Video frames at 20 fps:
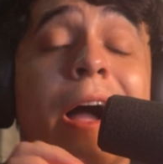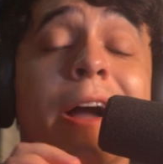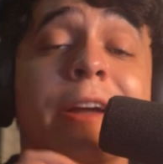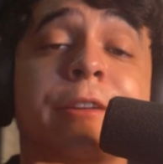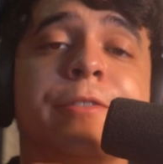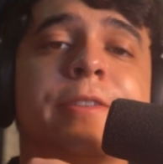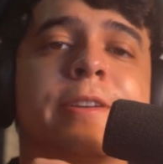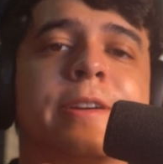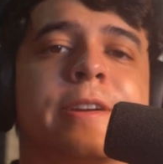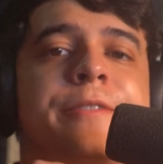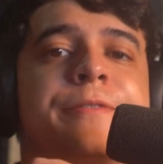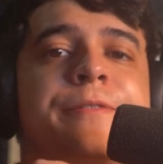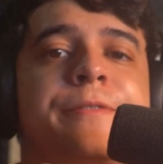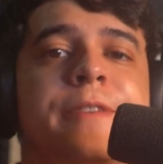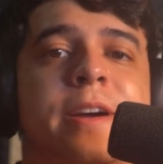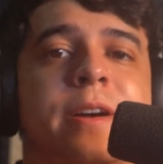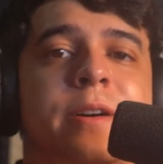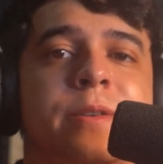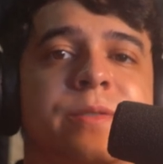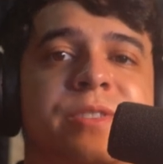I think I
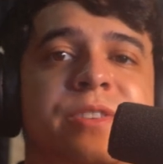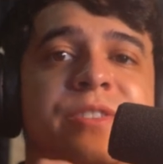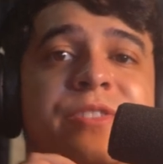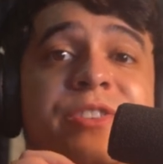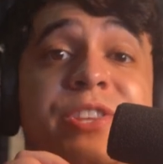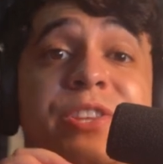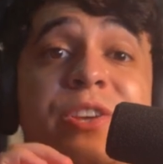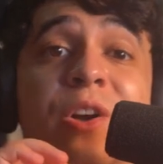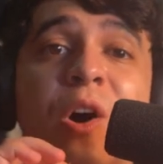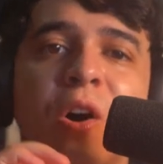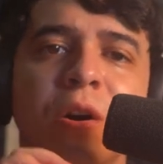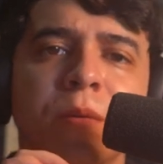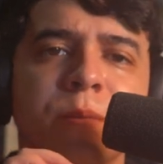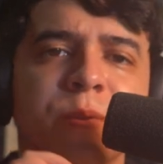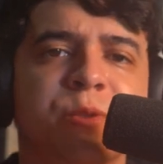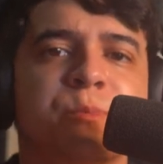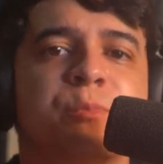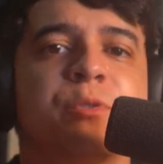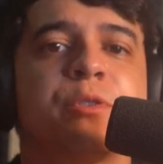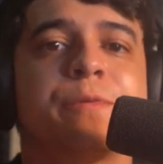found the
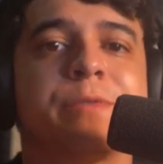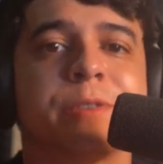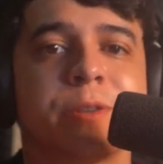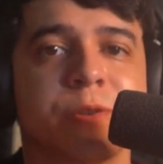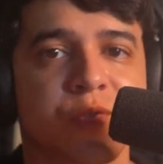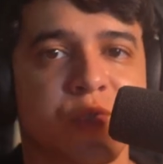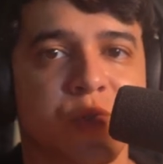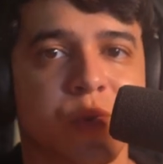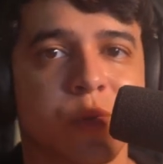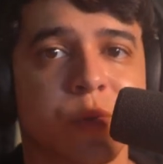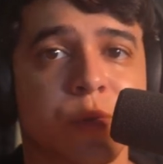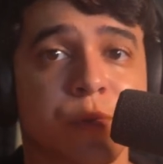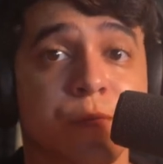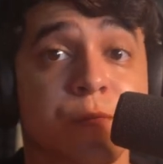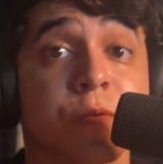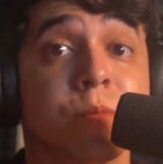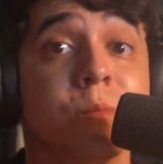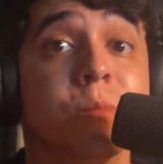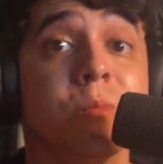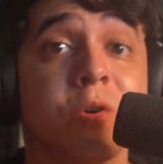almost perfect controller
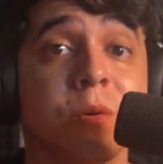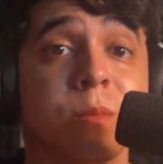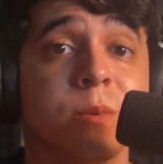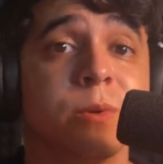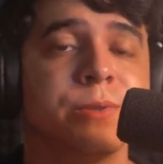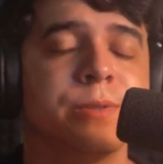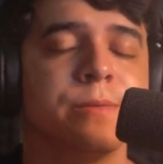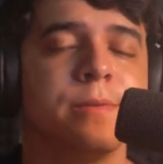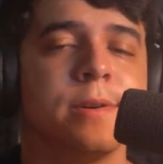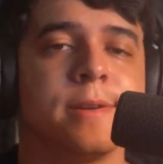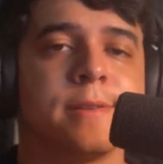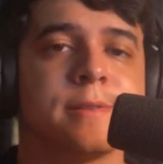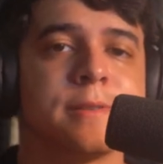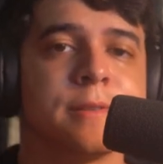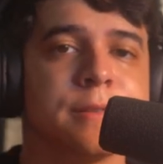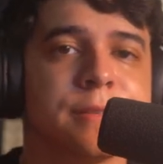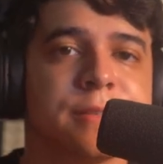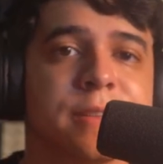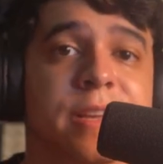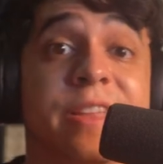for mobile
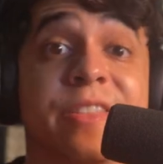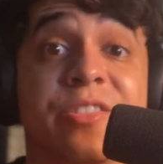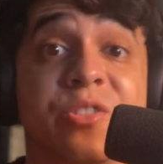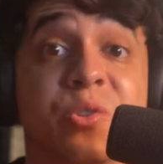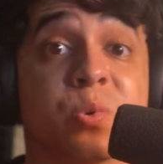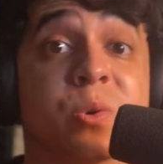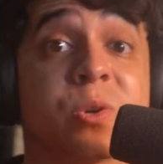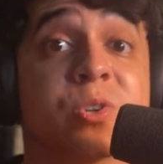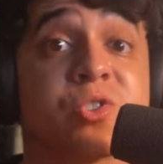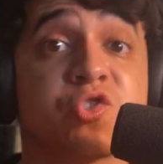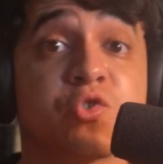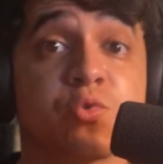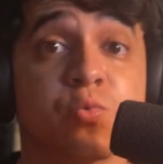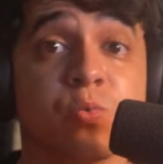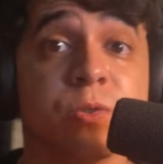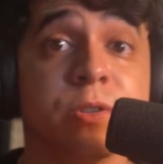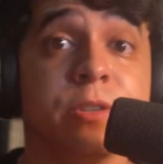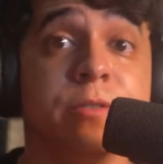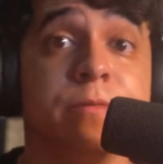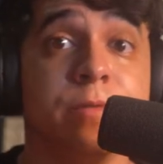devices, and there are
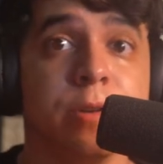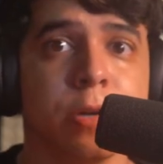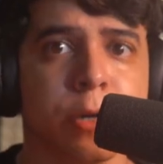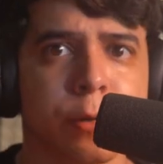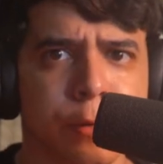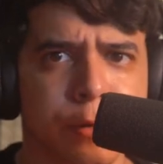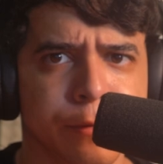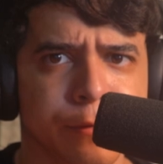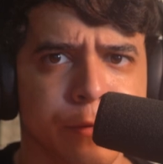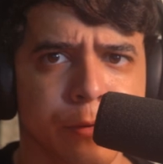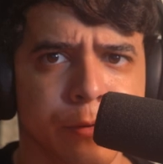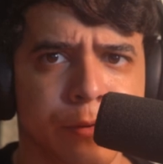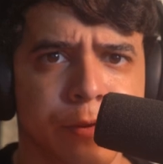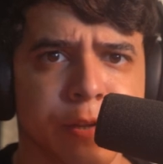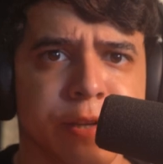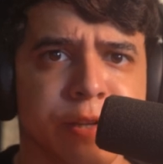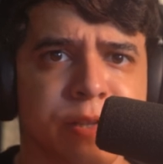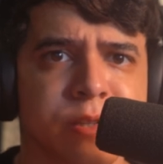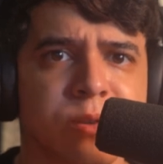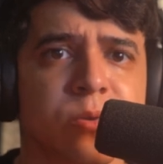truly very few
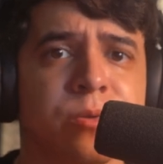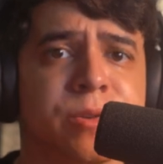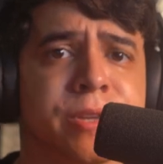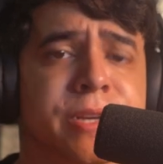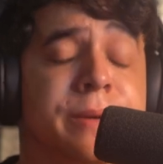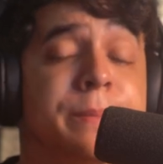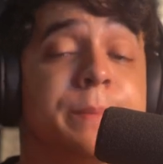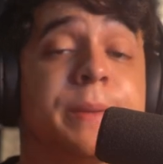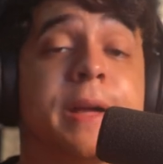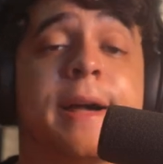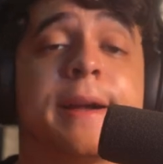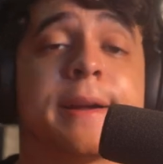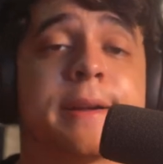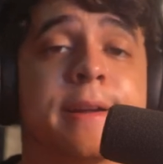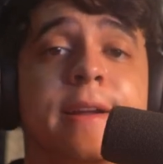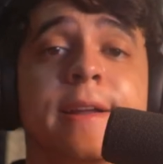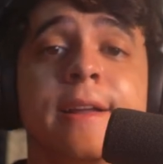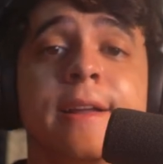things holding it back.